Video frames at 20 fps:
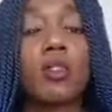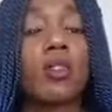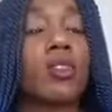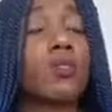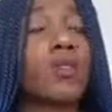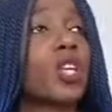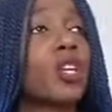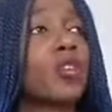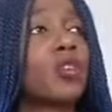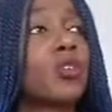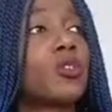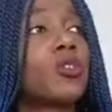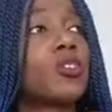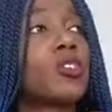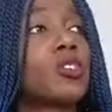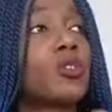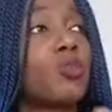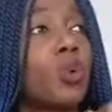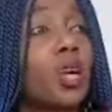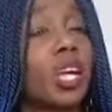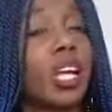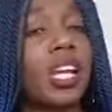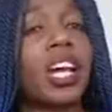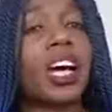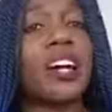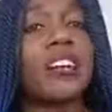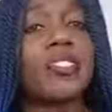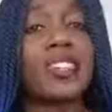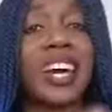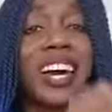They don't
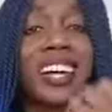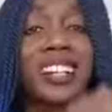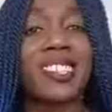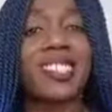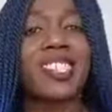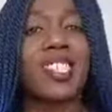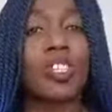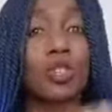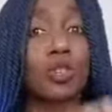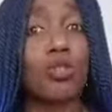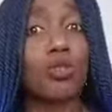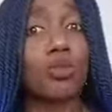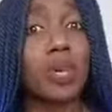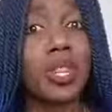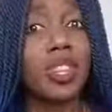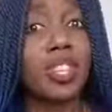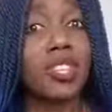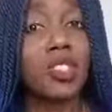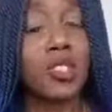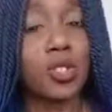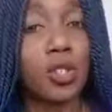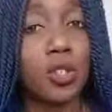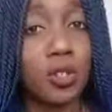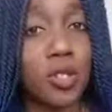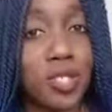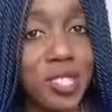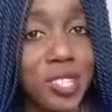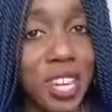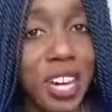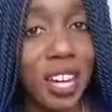realize that actually you're doing this to
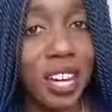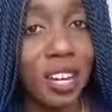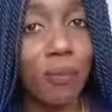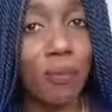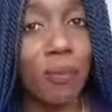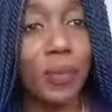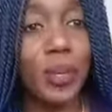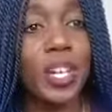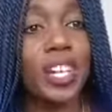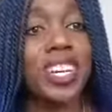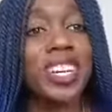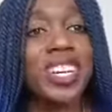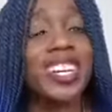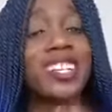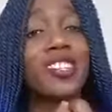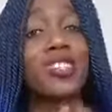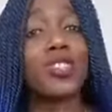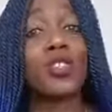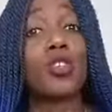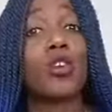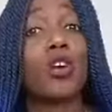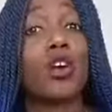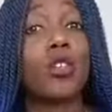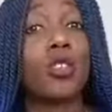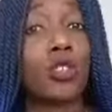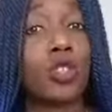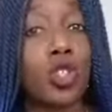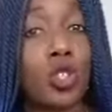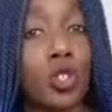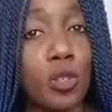yourself. It is not
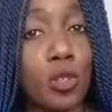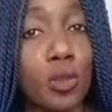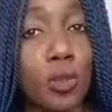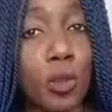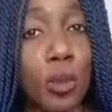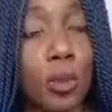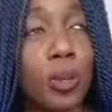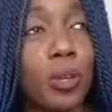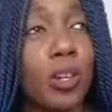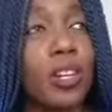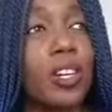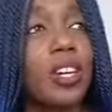the truth.